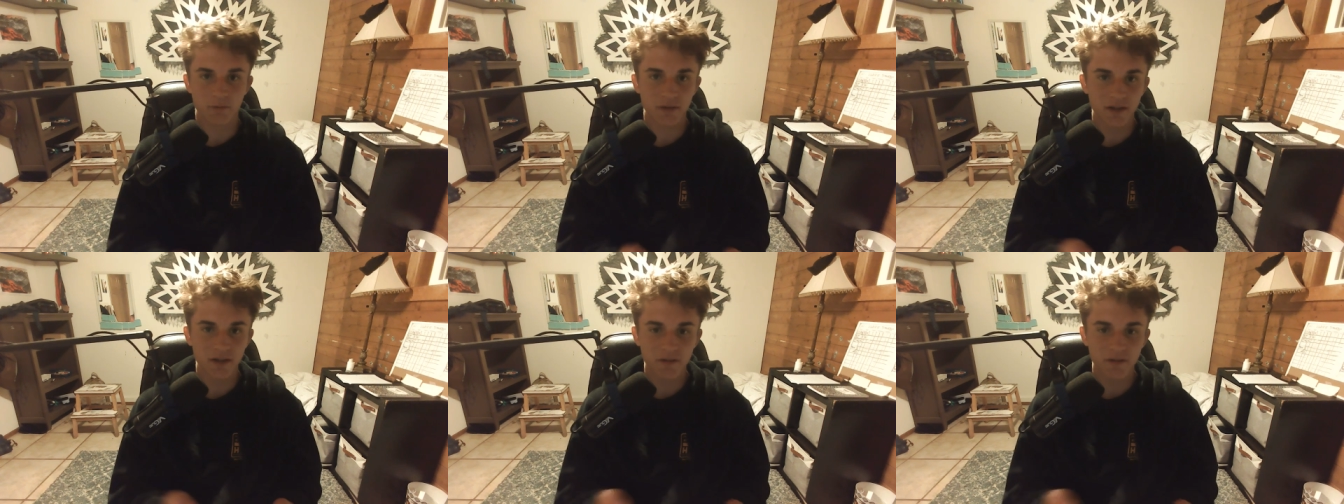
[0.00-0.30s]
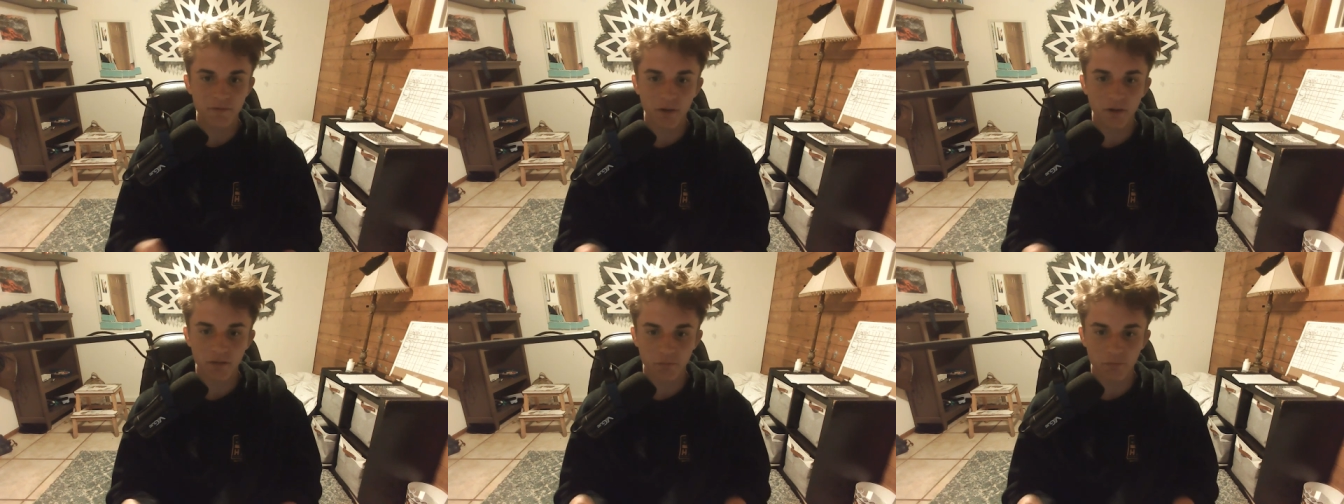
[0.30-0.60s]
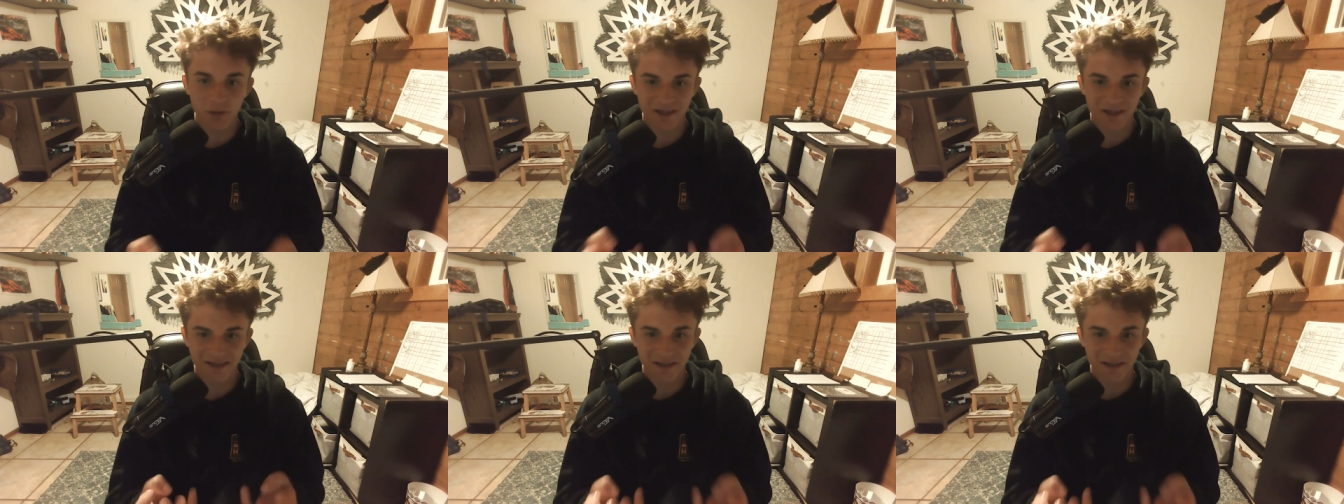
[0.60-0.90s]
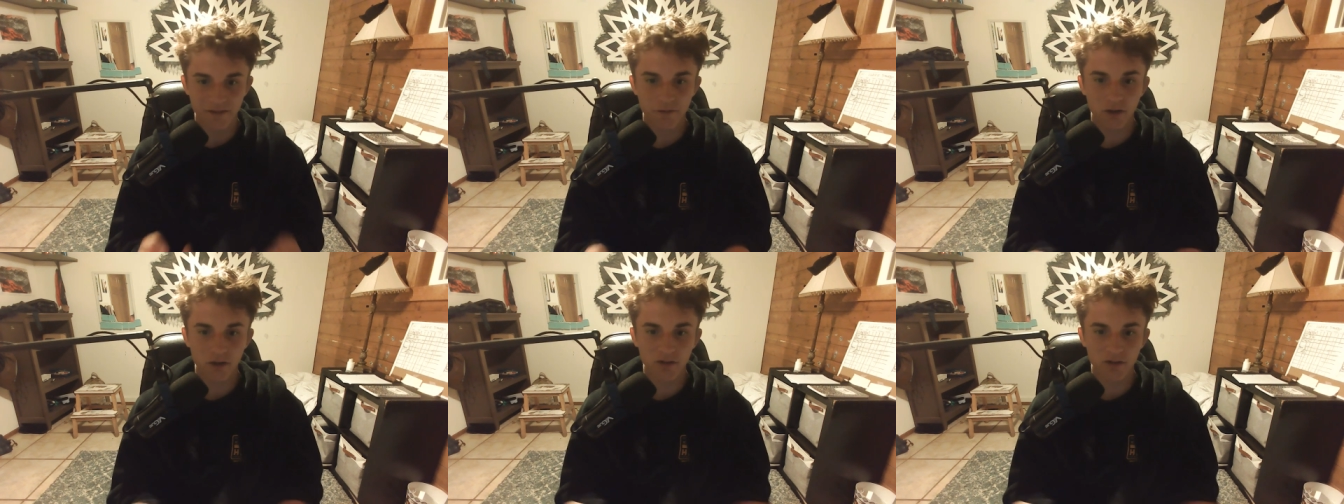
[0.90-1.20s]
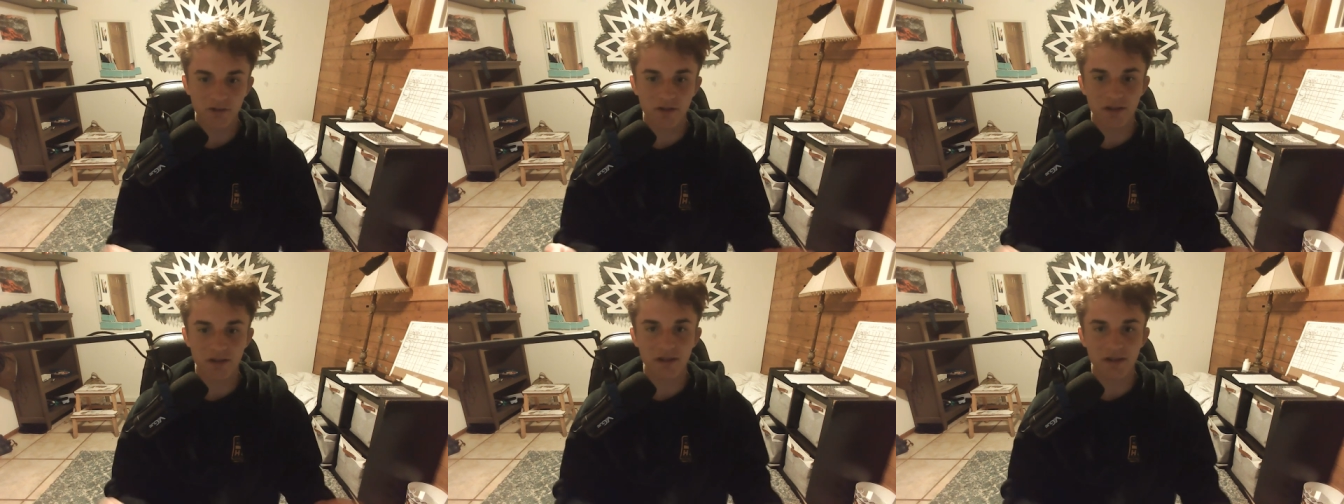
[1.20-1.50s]
We default, we default
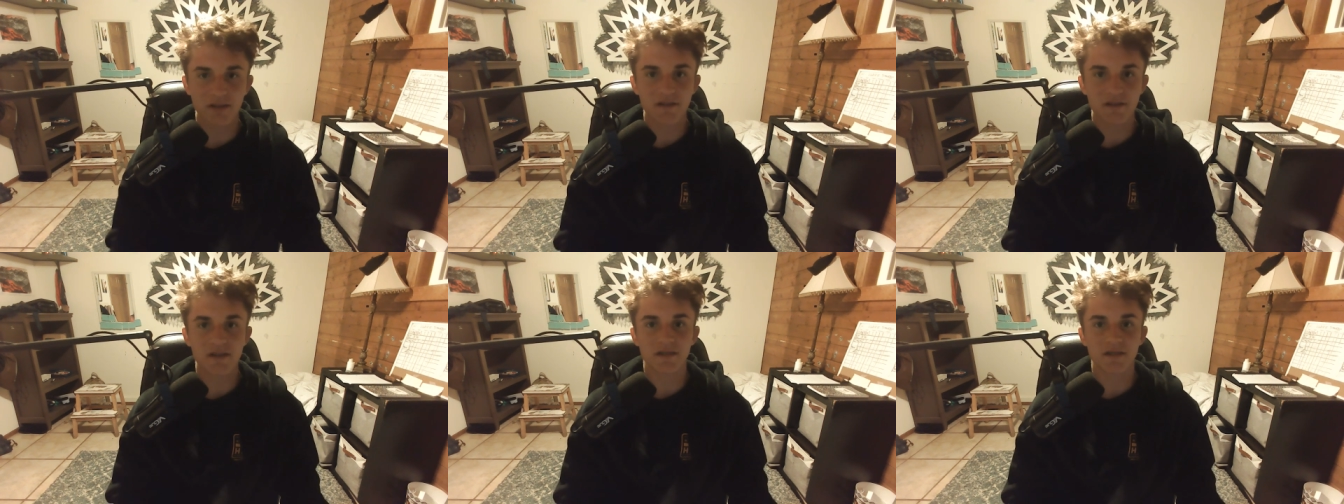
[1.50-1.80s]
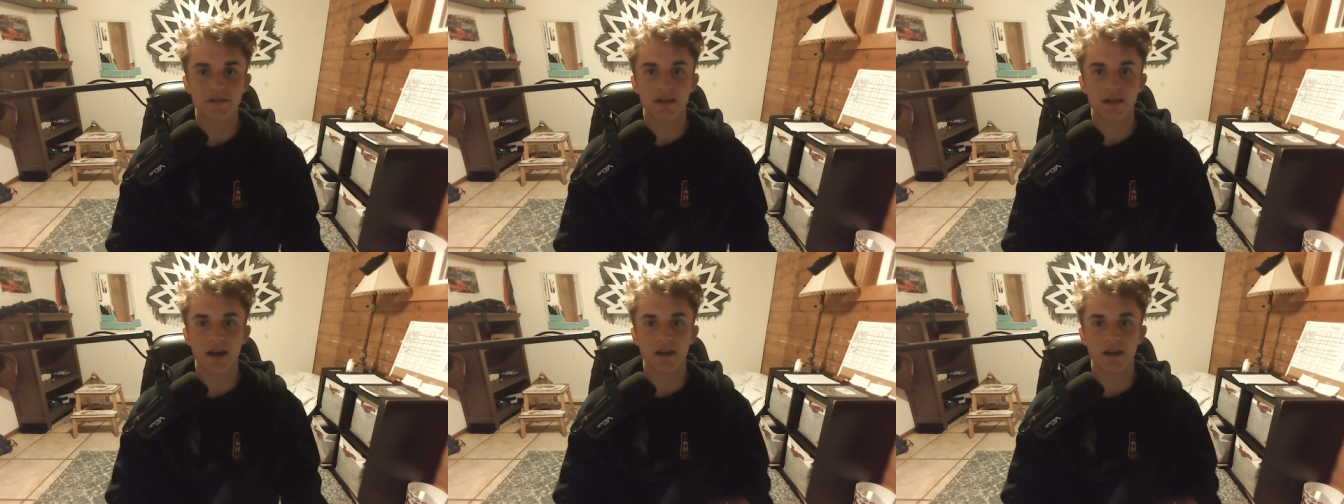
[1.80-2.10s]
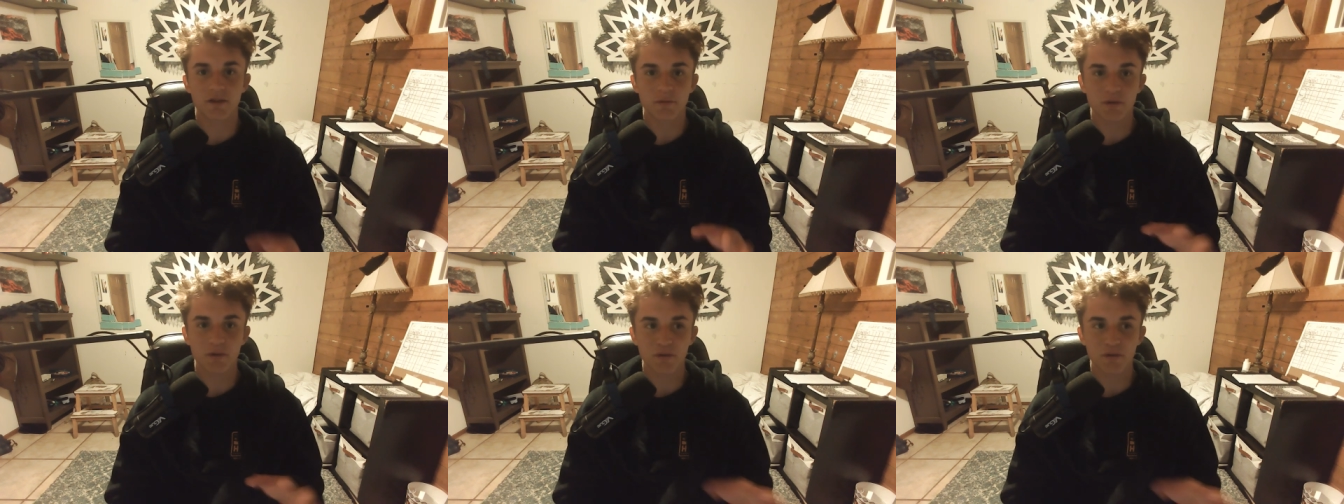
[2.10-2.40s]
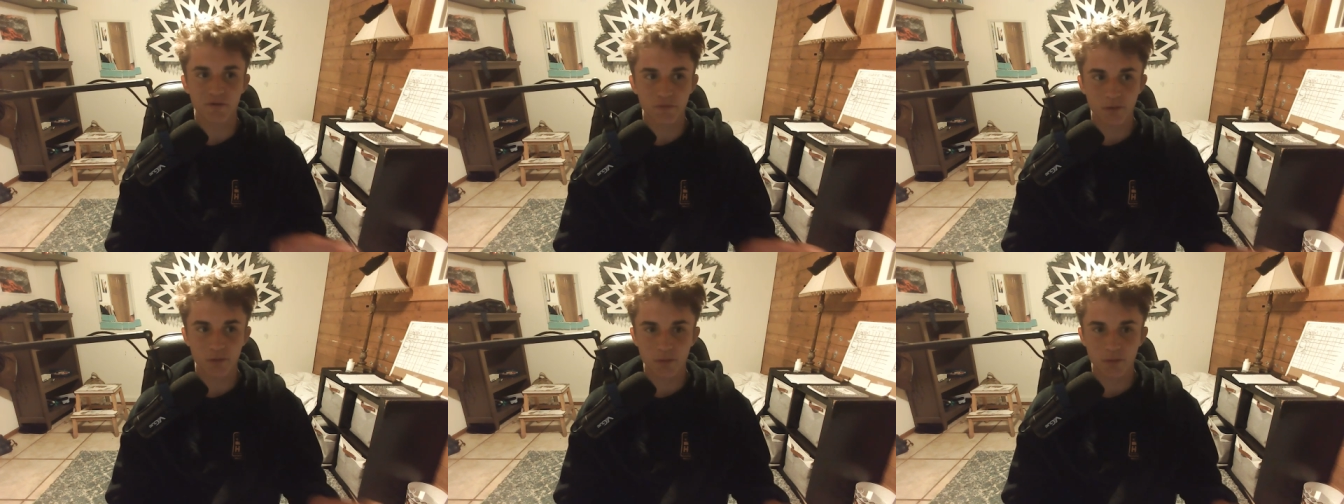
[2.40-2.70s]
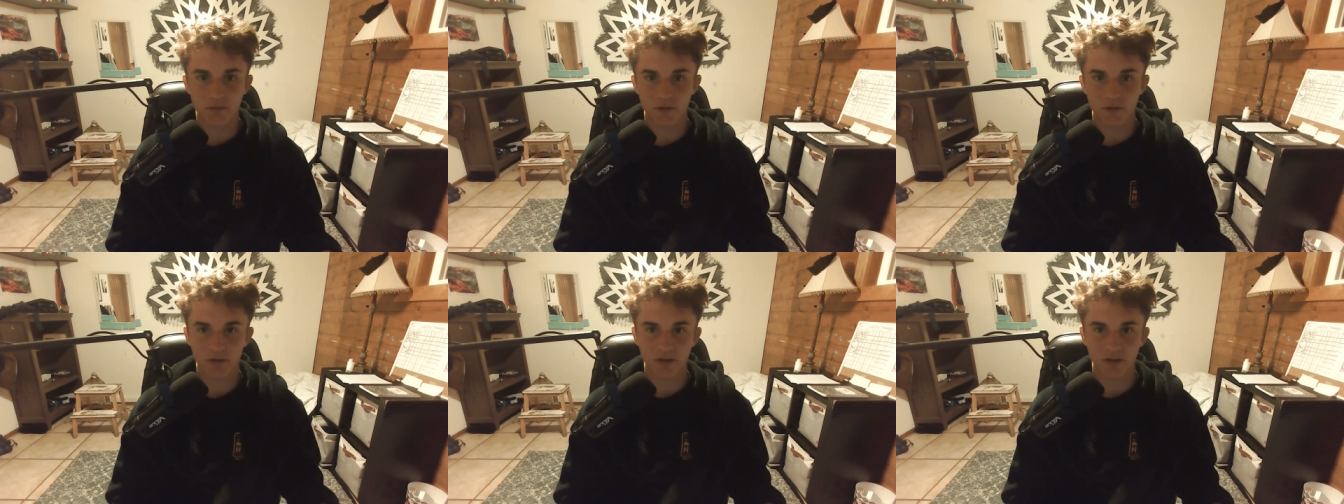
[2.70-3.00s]
to the easiest task whenever we
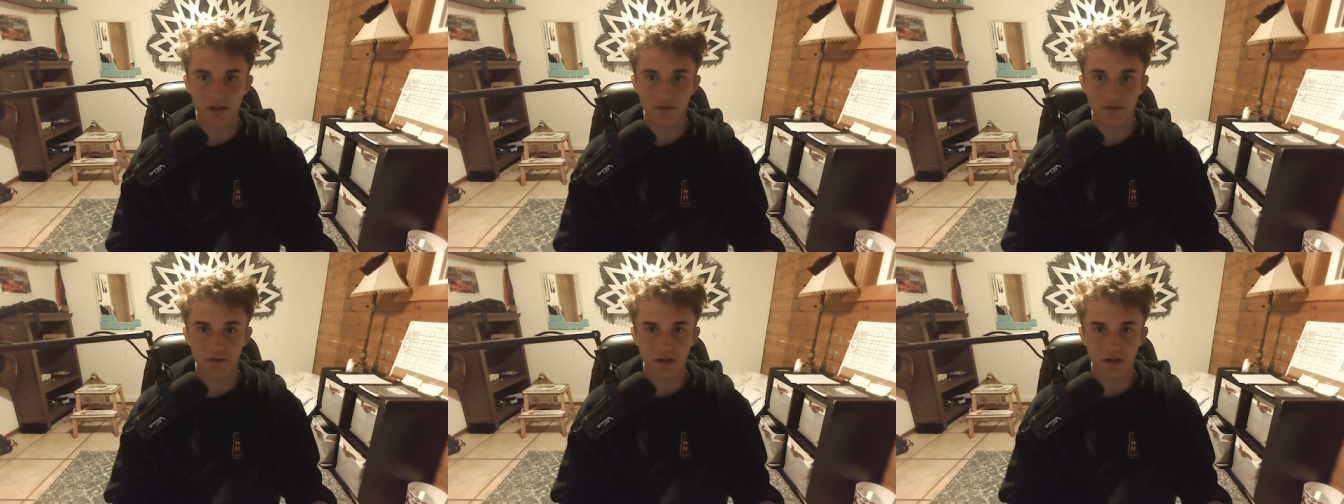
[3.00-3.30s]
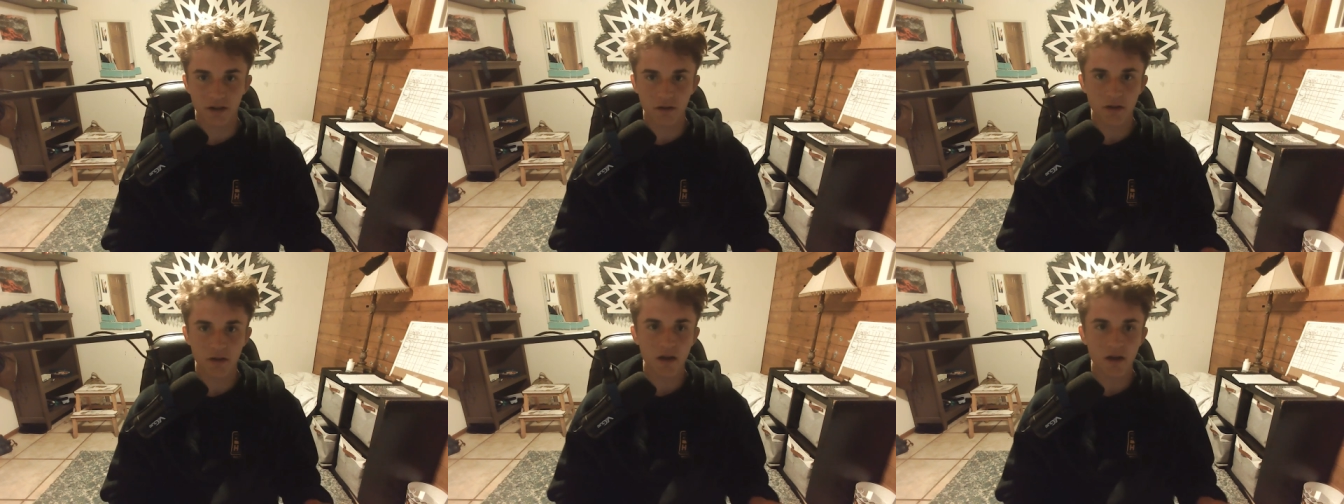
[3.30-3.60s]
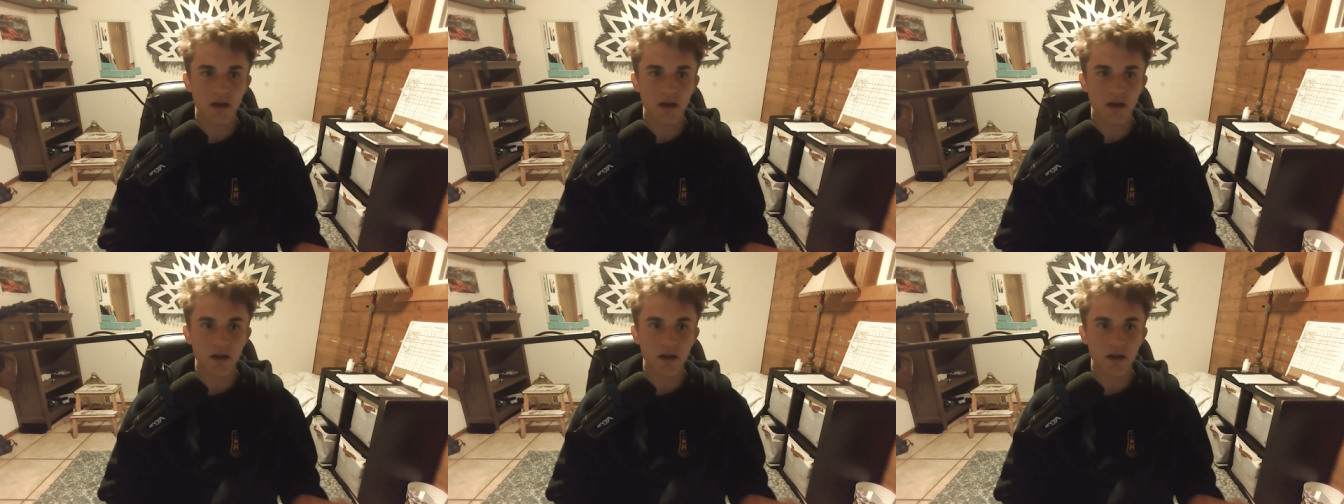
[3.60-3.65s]
procrastinate.